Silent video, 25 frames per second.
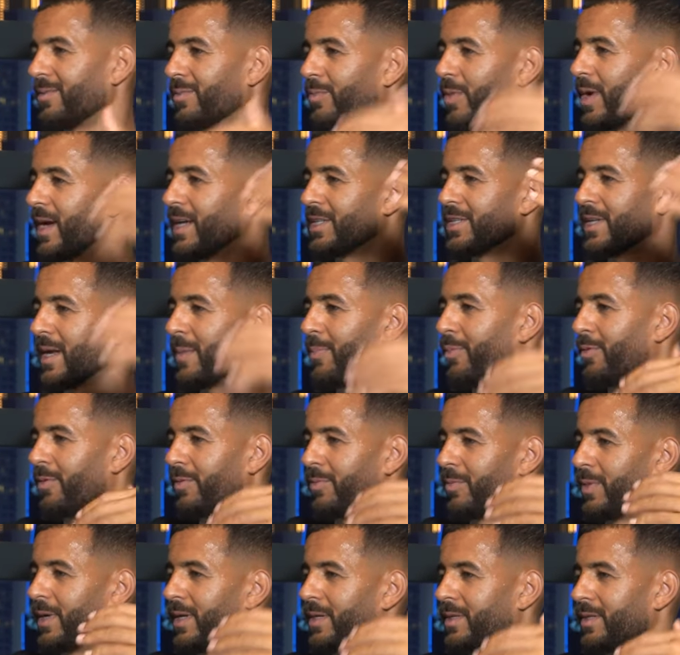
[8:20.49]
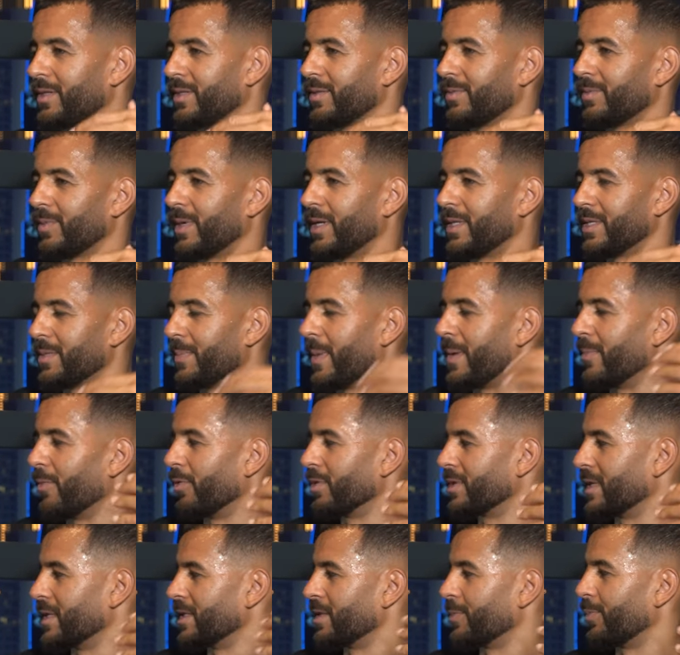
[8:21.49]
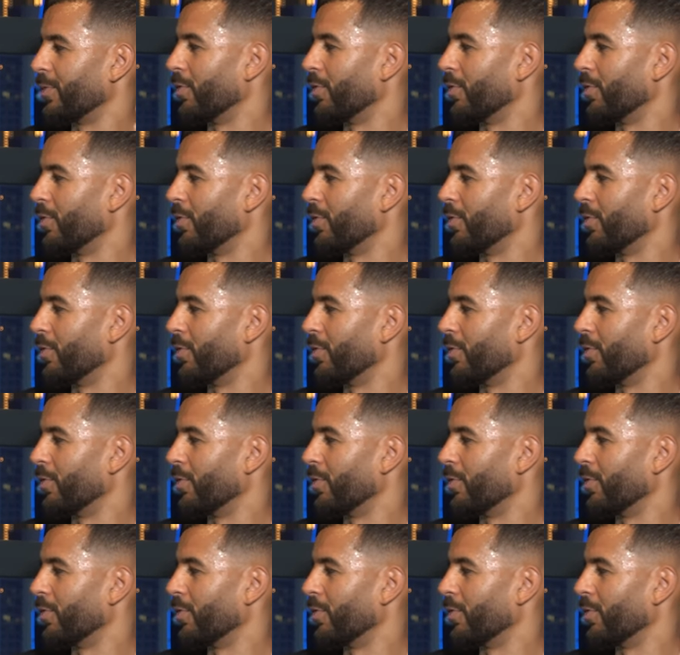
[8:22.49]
where does it make more sense to